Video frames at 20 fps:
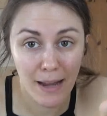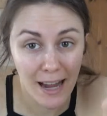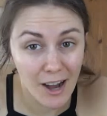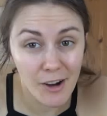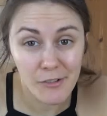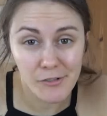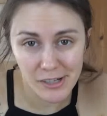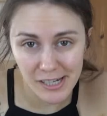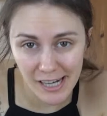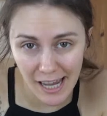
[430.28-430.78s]
my
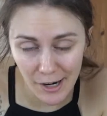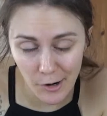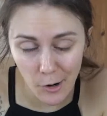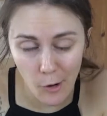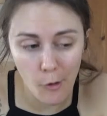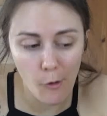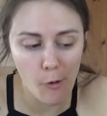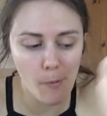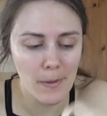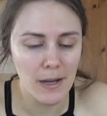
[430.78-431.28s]
oven at
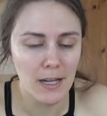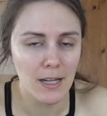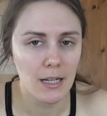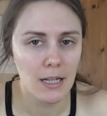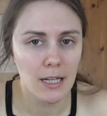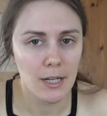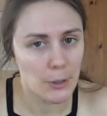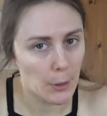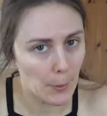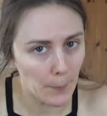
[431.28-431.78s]
home?
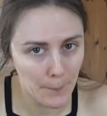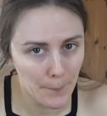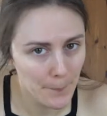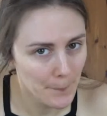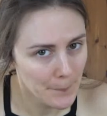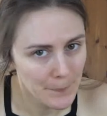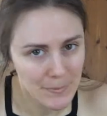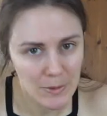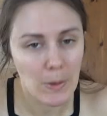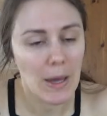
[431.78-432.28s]
No,
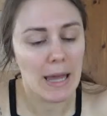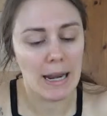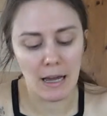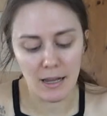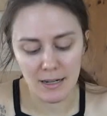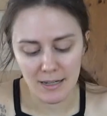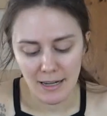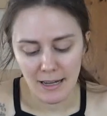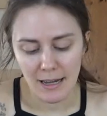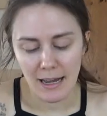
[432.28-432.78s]
you
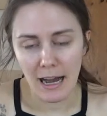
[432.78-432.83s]
cannot.